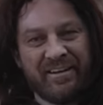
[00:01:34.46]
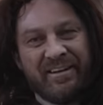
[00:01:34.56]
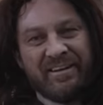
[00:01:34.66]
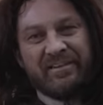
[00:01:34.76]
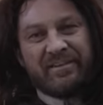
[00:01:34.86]

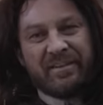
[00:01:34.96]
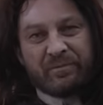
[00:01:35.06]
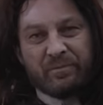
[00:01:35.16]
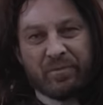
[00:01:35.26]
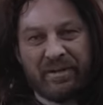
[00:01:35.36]

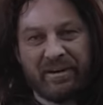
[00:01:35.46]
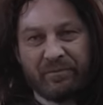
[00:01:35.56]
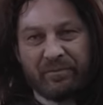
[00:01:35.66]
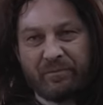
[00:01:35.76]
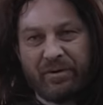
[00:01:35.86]
Easiest money I've
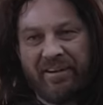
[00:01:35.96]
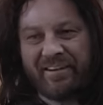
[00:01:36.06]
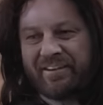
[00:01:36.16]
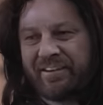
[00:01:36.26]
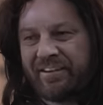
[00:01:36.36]
ever
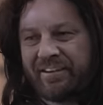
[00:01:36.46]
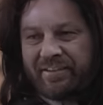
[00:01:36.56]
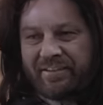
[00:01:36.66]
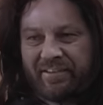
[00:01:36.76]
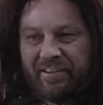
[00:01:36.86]
made.
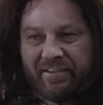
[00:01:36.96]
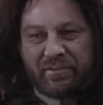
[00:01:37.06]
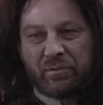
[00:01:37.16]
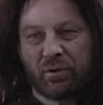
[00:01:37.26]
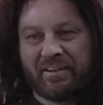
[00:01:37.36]

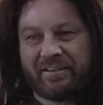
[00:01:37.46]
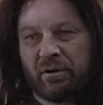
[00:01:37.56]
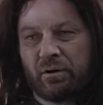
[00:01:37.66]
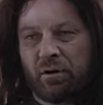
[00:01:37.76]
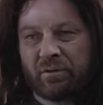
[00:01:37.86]
Suck it,
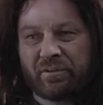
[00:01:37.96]
Elrond.